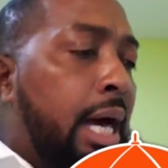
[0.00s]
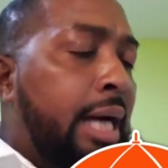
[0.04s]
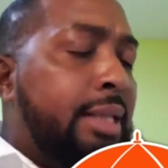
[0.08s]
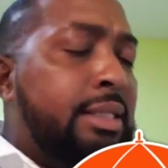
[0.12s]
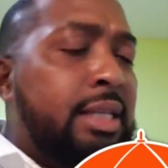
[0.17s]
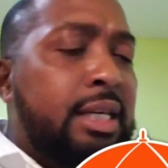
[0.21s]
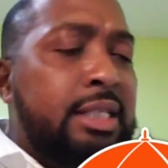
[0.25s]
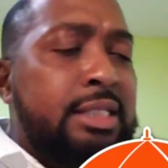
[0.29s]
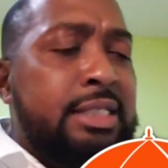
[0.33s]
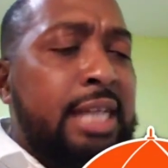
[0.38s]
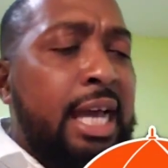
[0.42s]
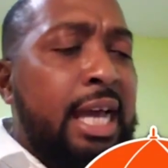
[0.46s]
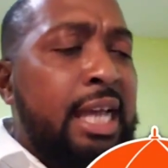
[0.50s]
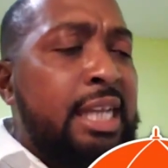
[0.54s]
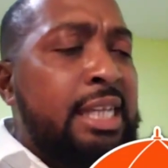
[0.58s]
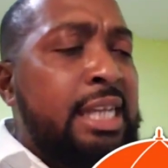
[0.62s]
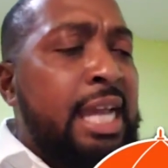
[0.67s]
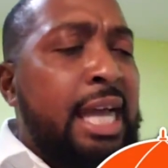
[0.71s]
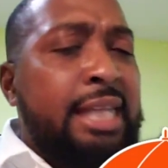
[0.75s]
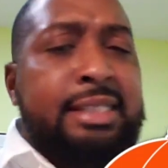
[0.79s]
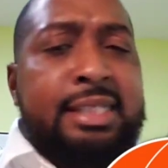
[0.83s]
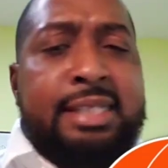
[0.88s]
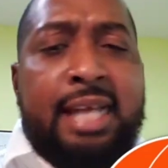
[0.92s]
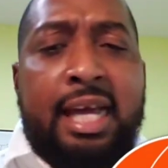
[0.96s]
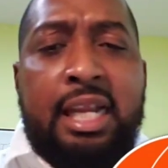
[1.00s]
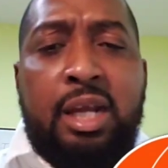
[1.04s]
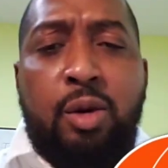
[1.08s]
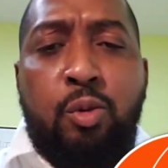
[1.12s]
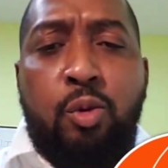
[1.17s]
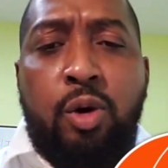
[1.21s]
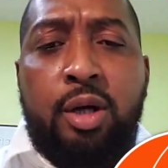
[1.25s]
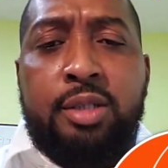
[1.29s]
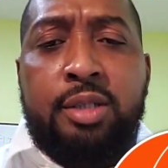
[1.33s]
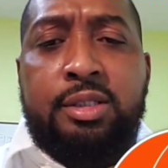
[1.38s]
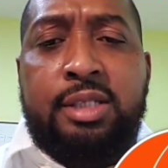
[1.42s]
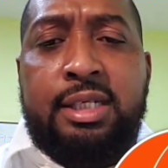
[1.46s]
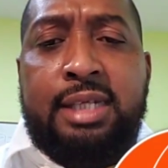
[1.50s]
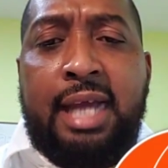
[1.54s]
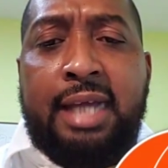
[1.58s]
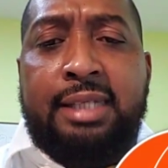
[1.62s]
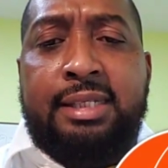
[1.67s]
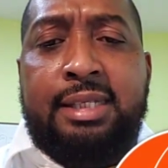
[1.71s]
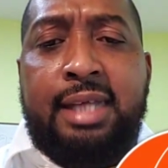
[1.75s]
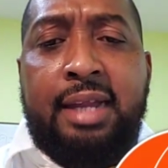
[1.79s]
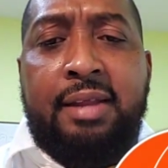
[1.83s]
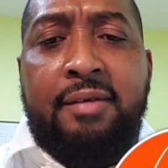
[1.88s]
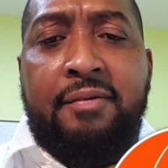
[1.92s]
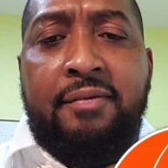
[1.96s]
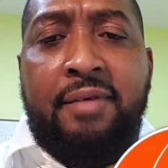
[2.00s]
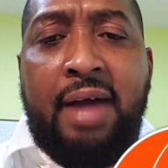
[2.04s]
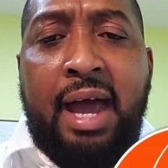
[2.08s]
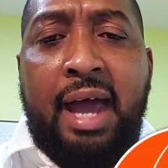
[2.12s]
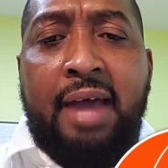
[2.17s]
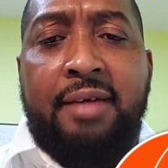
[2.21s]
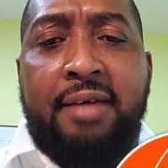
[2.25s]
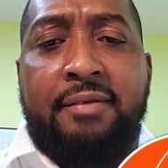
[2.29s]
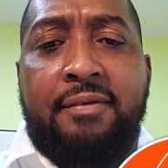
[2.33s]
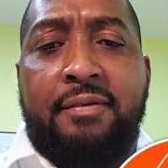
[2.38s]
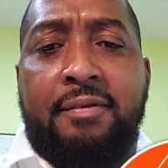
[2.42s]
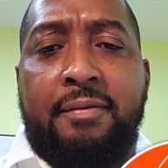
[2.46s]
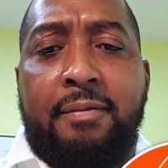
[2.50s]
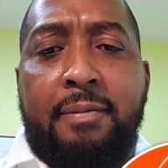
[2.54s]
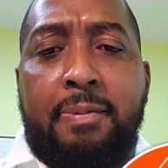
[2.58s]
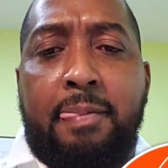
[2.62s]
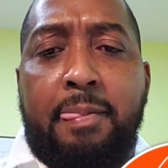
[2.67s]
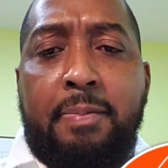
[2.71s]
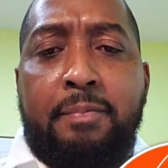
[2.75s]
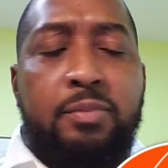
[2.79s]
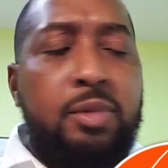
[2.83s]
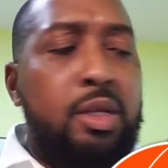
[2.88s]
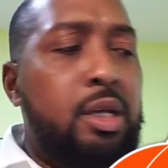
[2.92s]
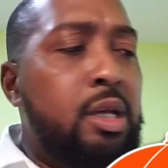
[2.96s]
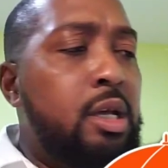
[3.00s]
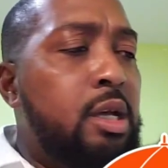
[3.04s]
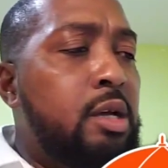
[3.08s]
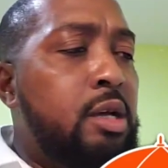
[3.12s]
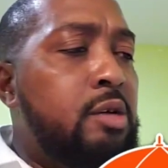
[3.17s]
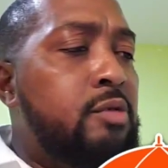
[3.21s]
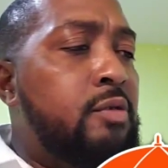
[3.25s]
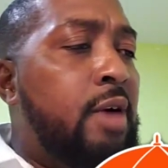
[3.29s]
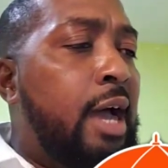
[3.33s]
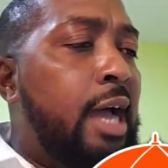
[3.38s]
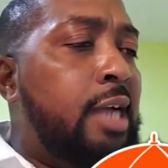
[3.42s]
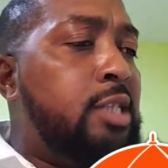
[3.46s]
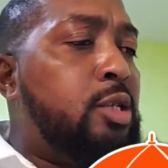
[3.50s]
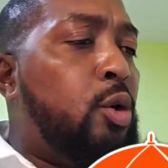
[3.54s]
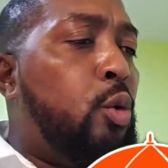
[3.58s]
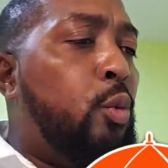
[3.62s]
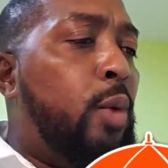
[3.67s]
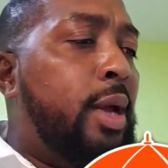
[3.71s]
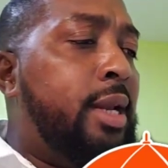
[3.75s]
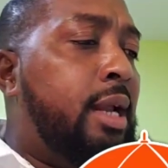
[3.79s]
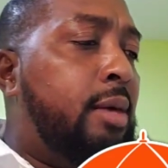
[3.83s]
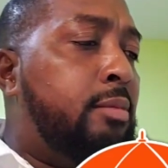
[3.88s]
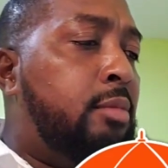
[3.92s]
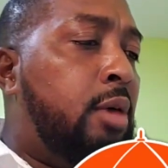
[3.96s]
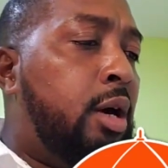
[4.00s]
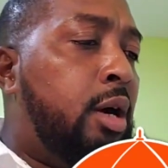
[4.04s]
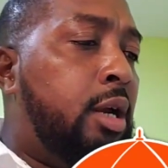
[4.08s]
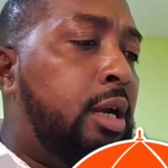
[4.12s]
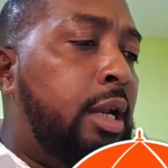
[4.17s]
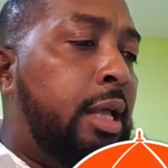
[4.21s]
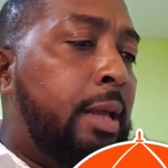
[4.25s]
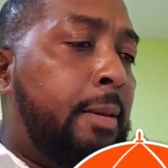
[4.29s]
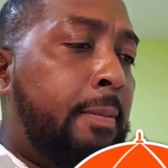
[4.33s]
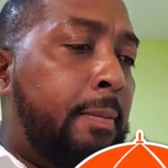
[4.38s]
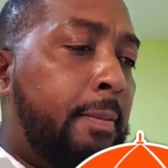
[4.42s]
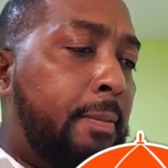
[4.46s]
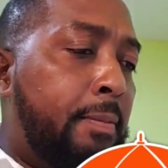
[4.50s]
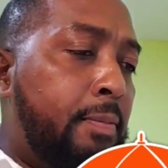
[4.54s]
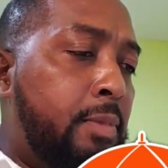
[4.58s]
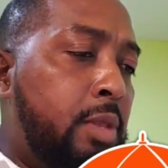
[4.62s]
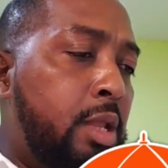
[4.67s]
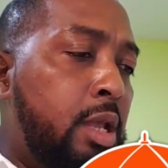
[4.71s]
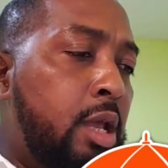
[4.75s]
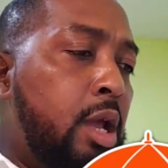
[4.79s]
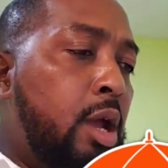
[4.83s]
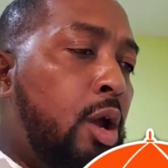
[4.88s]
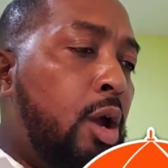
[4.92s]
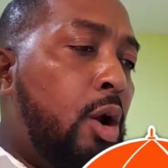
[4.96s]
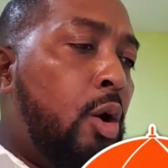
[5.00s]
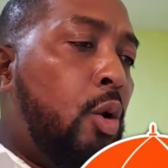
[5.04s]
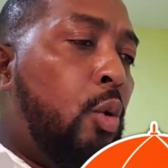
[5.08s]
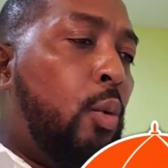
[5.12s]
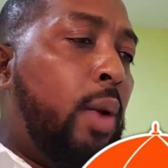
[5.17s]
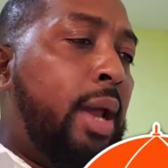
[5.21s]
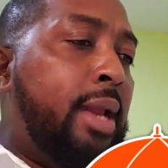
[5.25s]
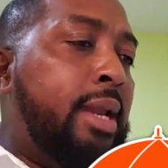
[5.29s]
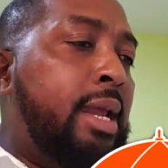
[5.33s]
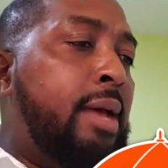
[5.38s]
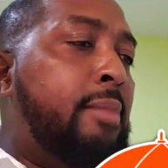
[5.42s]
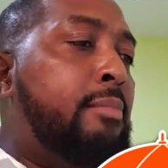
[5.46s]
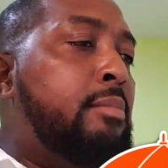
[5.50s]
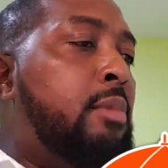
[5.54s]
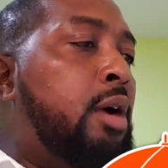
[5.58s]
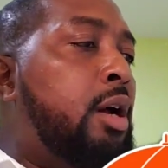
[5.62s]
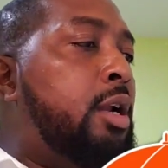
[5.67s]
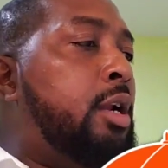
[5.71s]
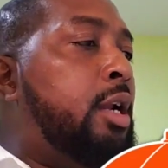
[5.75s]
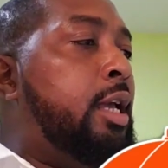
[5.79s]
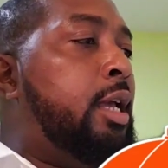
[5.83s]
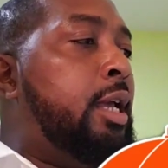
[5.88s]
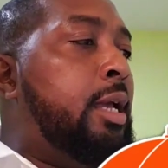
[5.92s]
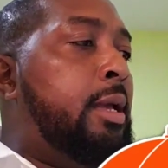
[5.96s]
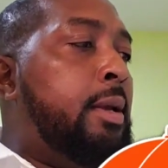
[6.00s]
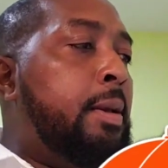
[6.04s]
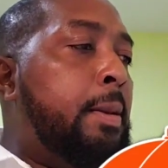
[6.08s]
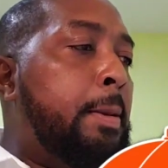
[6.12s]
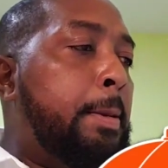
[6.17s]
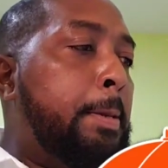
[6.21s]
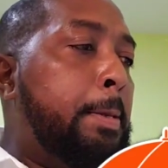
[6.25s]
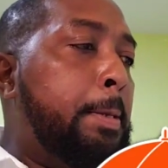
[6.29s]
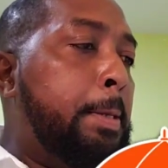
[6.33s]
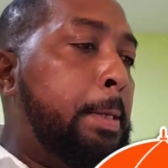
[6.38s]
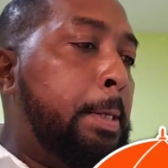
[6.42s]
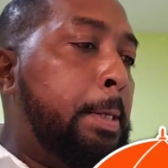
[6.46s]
I think it's 1991 to 1995. Right? Wendell Motley. Wendell Motley